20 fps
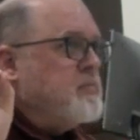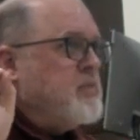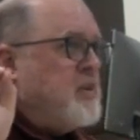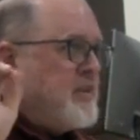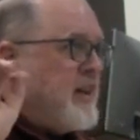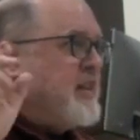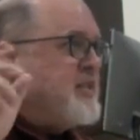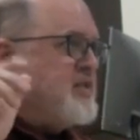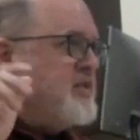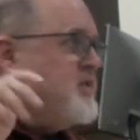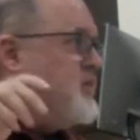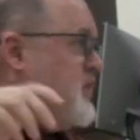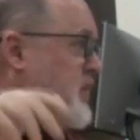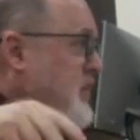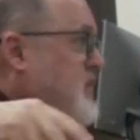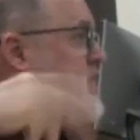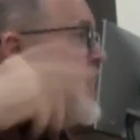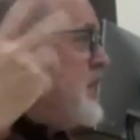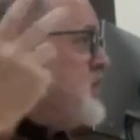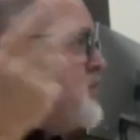that that's
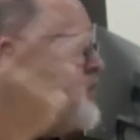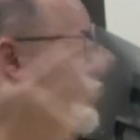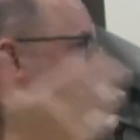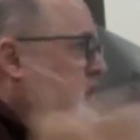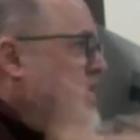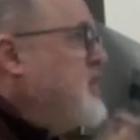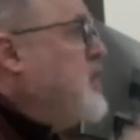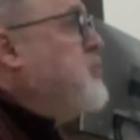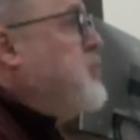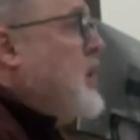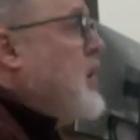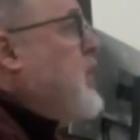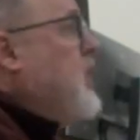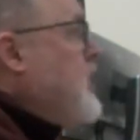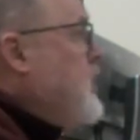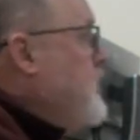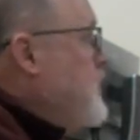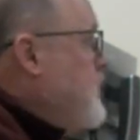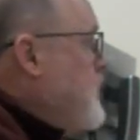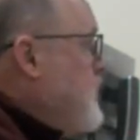successful, that the
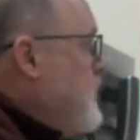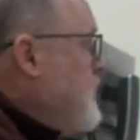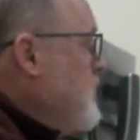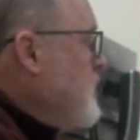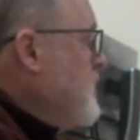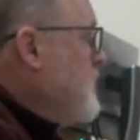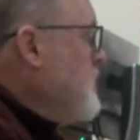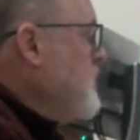means